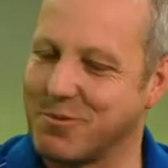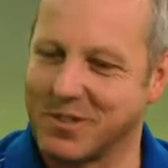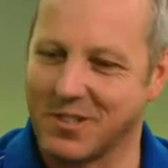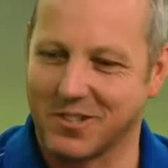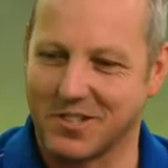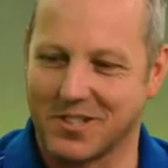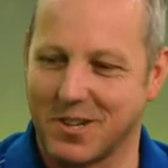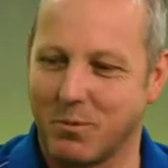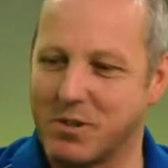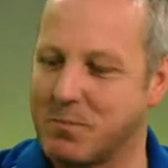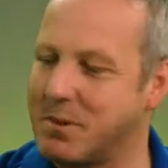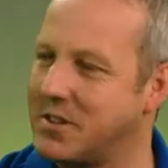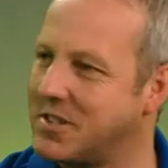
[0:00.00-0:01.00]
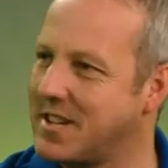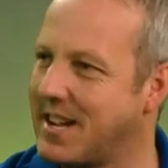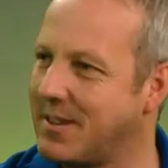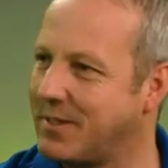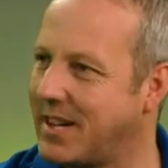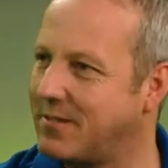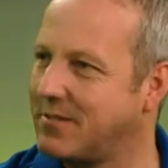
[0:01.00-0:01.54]
We've got Wisbeach
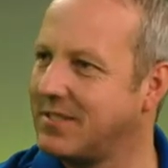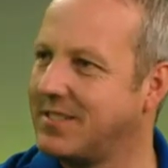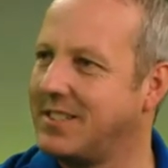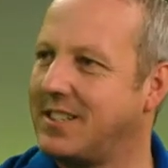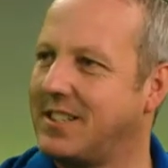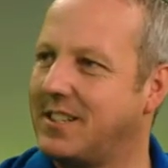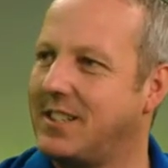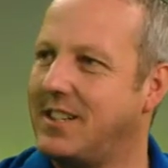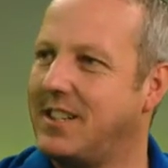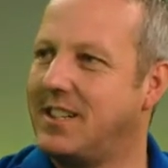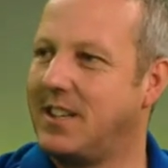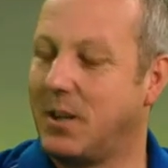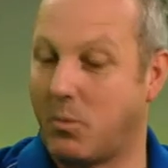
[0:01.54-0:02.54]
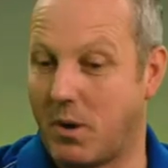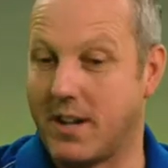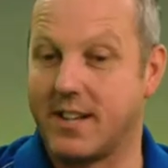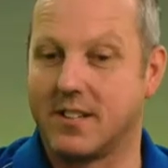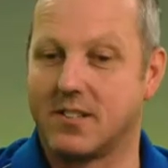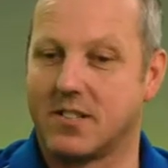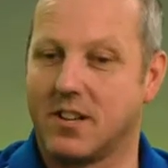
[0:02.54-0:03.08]
Town now
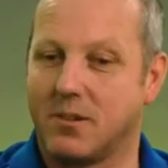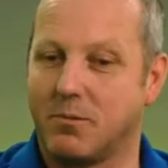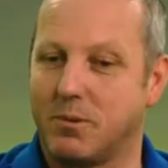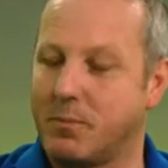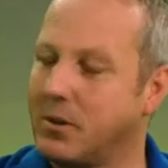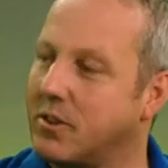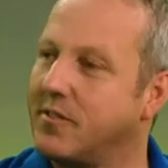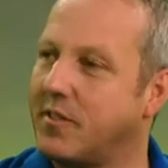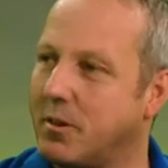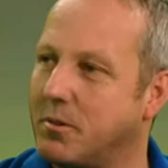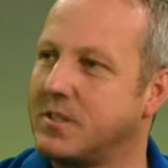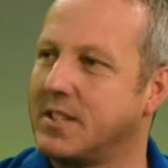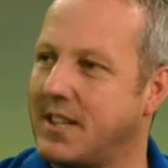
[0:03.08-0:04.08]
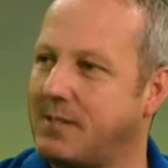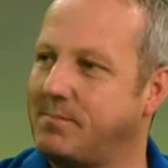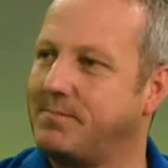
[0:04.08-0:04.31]
away, so we'll be looking forward to that.